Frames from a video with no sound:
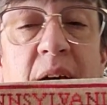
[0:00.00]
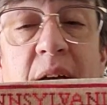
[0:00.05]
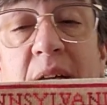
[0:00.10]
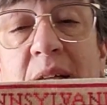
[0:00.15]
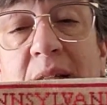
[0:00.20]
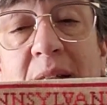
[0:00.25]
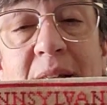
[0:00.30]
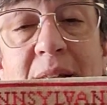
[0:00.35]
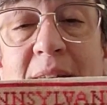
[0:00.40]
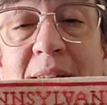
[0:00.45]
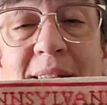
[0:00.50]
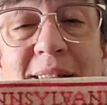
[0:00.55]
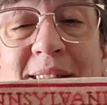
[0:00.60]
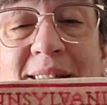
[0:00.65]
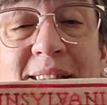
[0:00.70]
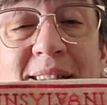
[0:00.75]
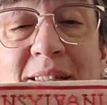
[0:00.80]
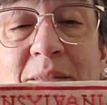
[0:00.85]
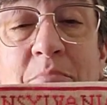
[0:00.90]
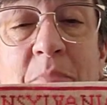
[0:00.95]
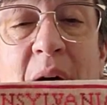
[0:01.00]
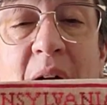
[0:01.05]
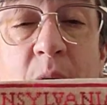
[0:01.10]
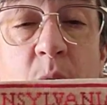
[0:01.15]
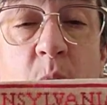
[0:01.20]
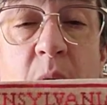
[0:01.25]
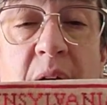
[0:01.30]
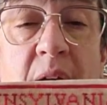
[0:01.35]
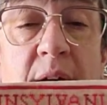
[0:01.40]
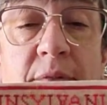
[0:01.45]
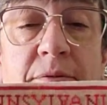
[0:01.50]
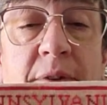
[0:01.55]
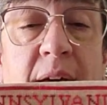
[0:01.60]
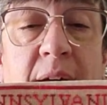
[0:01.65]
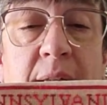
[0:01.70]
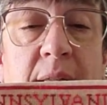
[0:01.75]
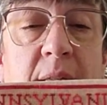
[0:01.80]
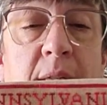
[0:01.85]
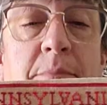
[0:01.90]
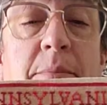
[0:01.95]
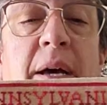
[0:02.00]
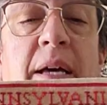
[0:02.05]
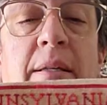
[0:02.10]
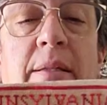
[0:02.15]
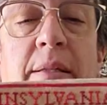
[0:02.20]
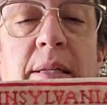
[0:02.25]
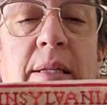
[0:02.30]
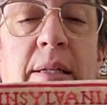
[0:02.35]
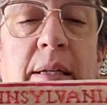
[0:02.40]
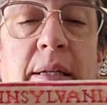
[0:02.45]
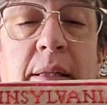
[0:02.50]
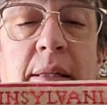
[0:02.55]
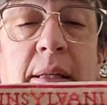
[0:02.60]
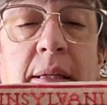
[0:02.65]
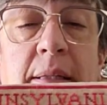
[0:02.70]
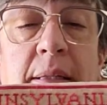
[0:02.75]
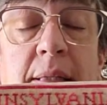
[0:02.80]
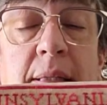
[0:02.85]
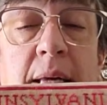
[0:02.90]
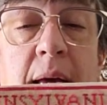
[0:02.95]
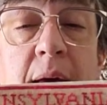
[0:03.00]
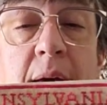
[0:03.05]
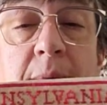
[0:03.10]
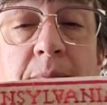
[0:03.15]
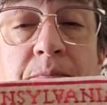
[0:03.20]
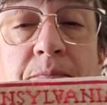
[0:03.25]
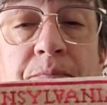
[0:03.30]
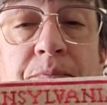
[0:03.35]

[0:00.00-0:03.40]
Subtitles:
It's just my way of customizing it, let's say.